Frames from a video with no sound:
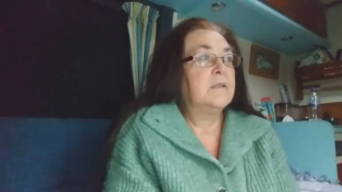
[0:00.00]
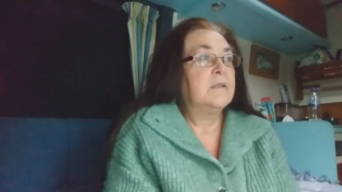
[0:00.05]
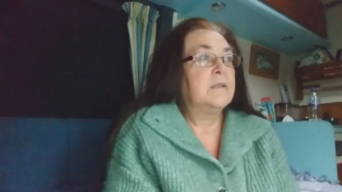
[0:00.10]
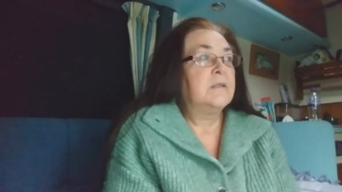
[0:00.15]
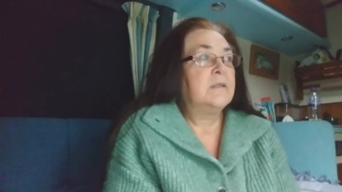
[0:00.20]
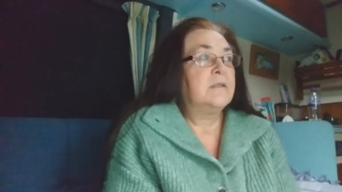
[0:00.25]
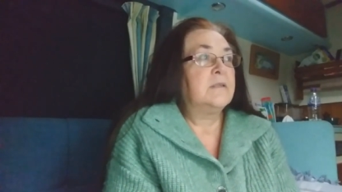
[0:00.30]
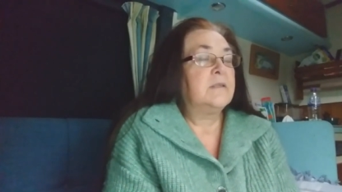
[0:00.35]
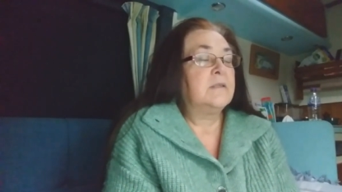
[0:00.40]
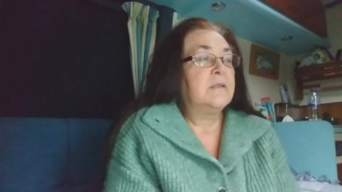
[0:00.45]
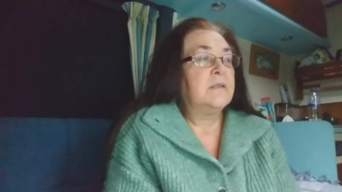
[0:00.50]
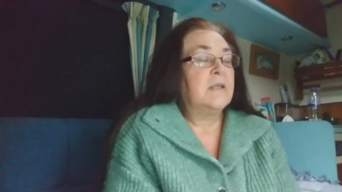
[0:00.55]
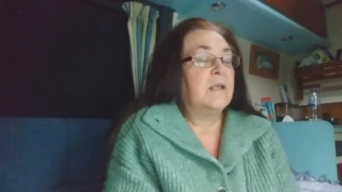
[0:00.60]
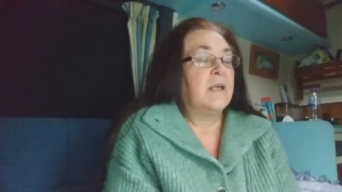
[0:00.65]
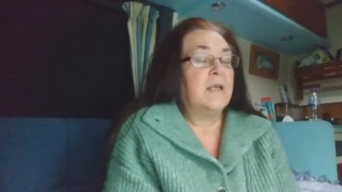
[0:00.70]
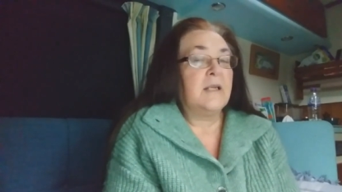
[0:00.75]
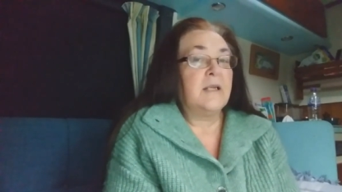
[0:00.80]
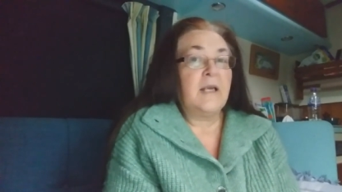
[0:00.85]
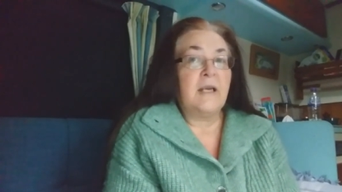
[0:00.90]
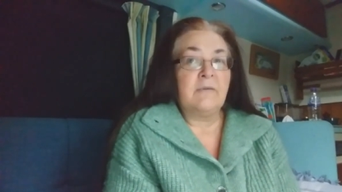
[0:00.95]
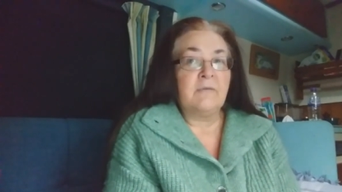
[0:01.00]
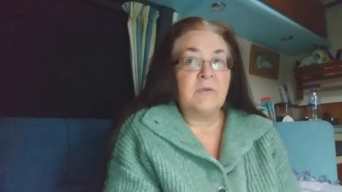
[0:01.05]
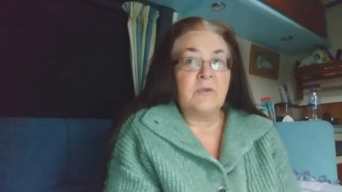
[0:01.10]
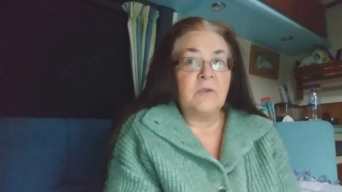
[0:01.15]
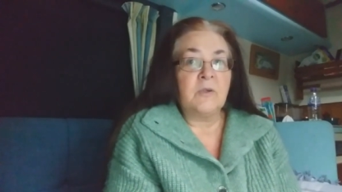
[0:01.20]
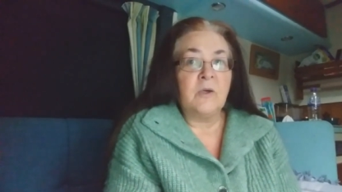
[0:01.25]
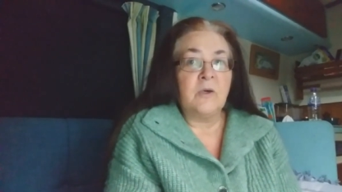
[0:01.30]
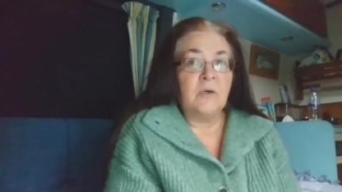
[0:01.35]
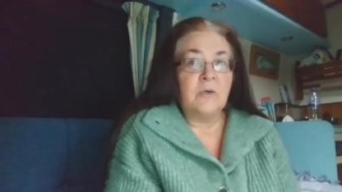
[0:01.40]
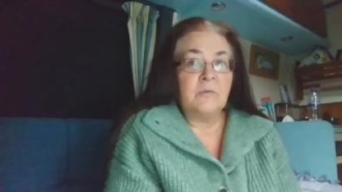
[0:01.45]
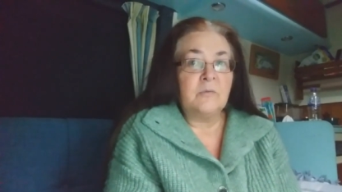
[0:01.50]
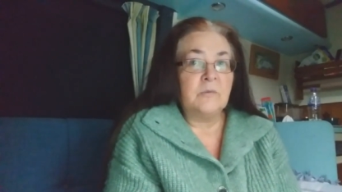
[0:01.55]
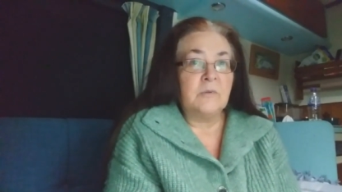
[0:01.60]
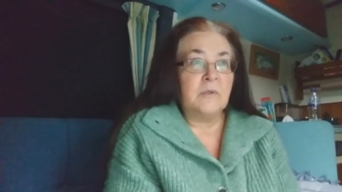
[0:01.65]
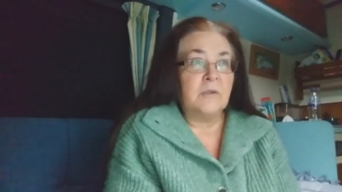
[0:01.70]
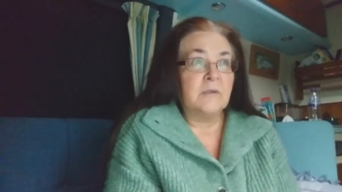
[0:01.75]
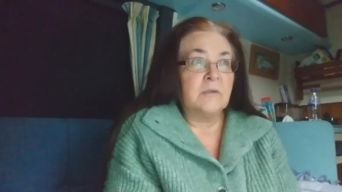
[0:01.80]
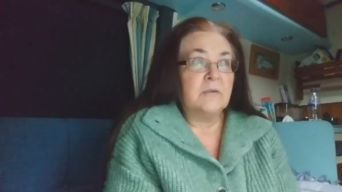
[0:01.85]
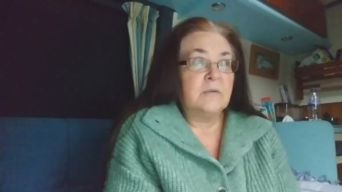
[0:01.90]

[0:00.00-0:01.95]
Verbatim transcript: that haven't got what